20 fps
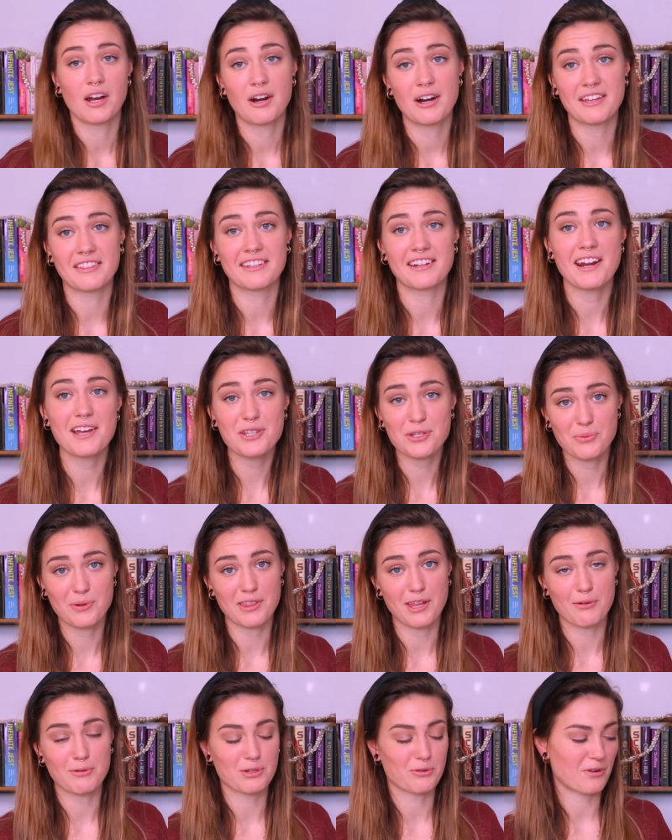All right, the next
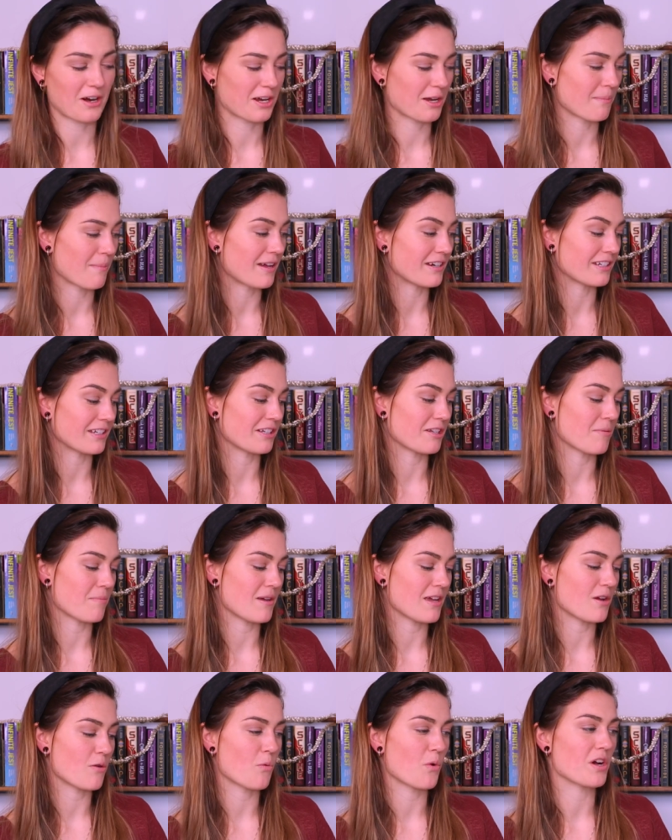one that was recommended to
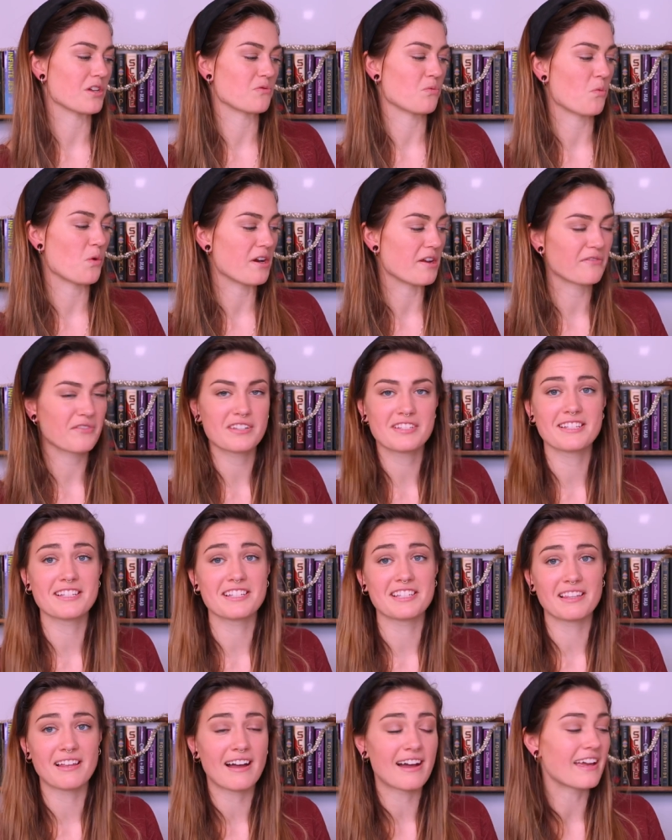me was One of Us
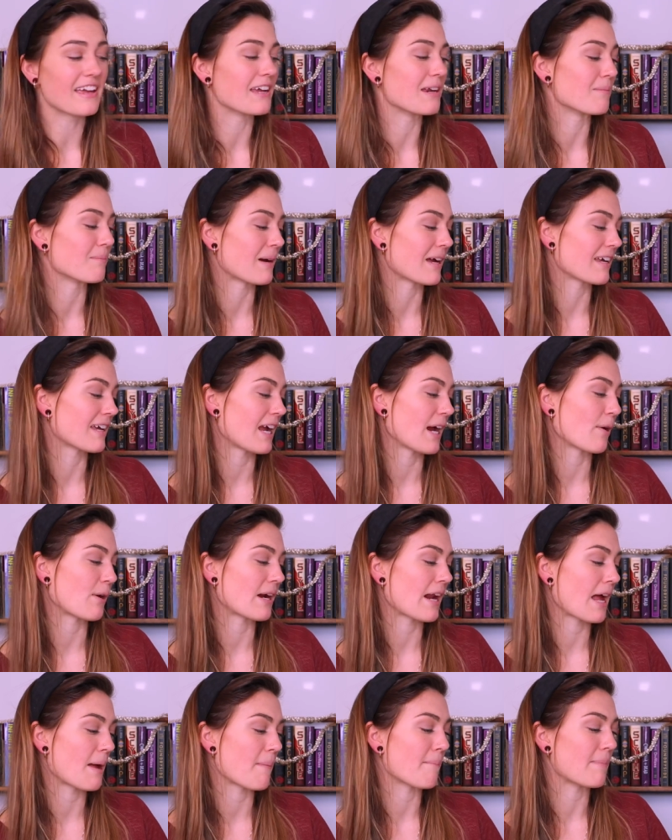is Lying by
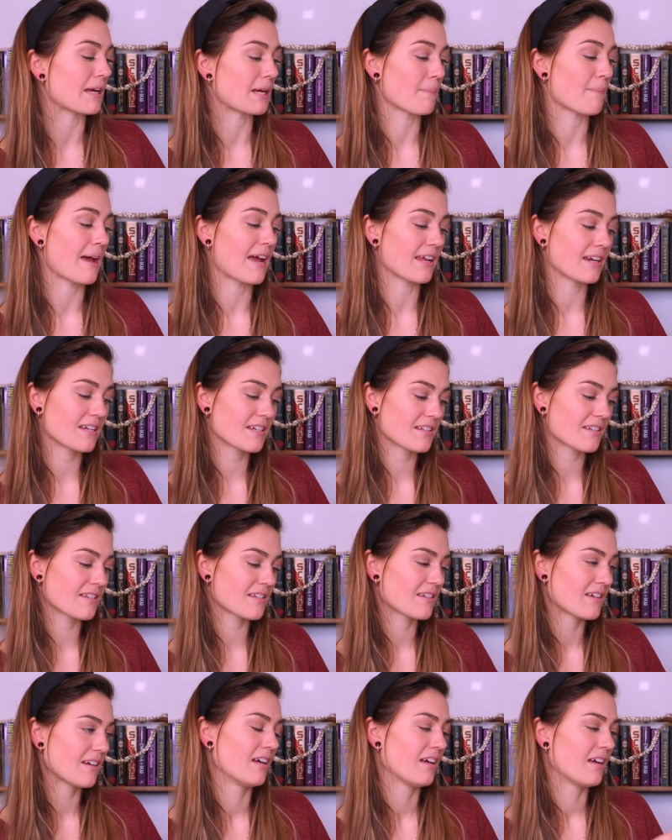Karen M.
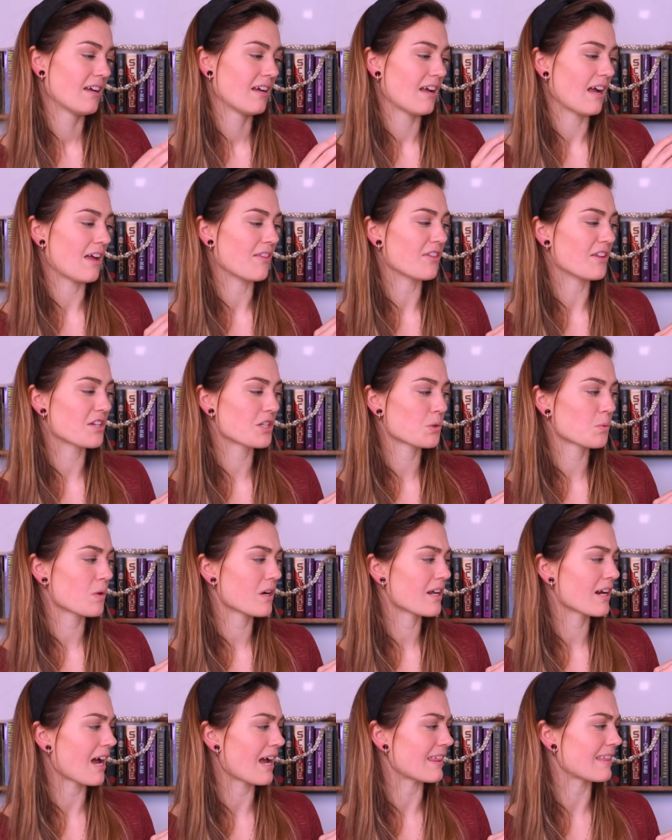McManus. And this
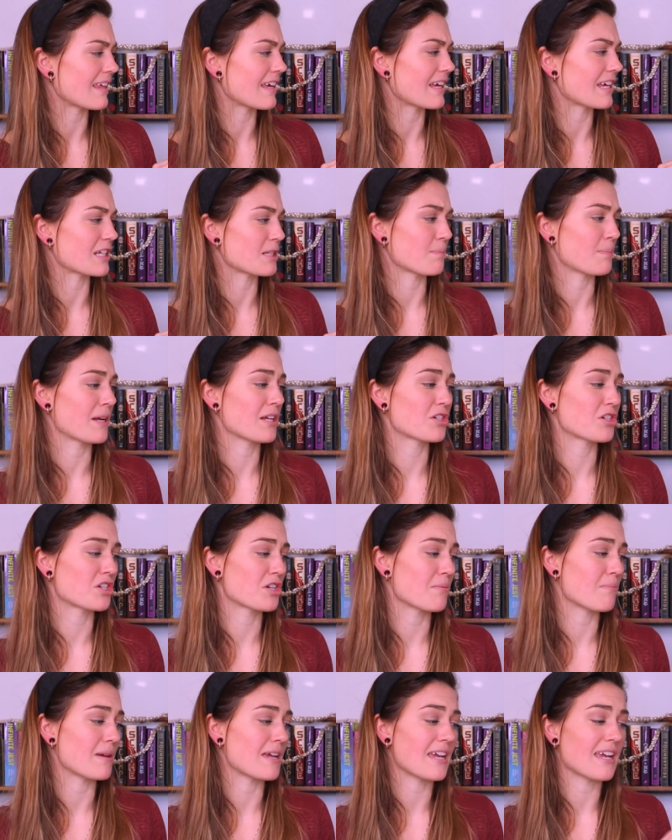one, I think, is pitched
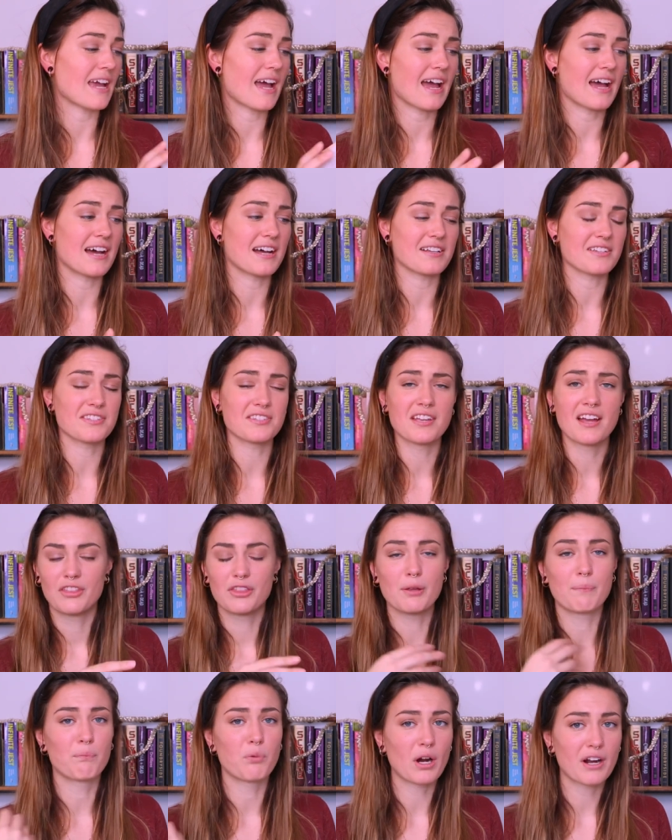to me as
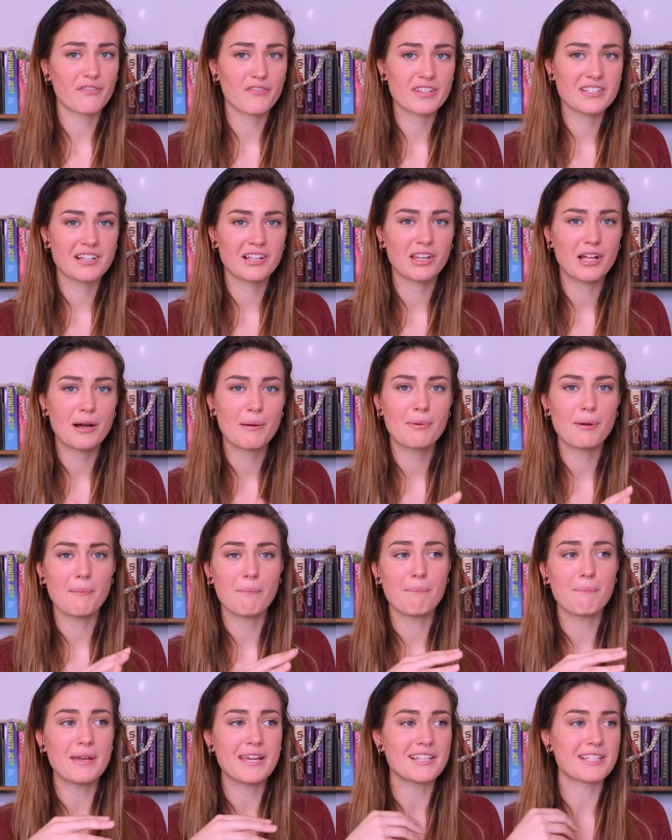The Breakfast Club
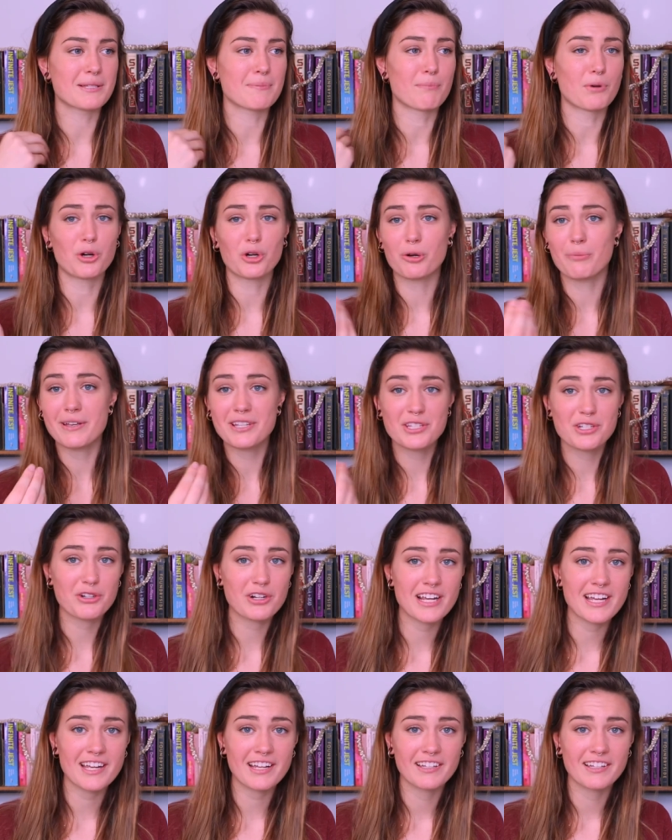meets murder mystery.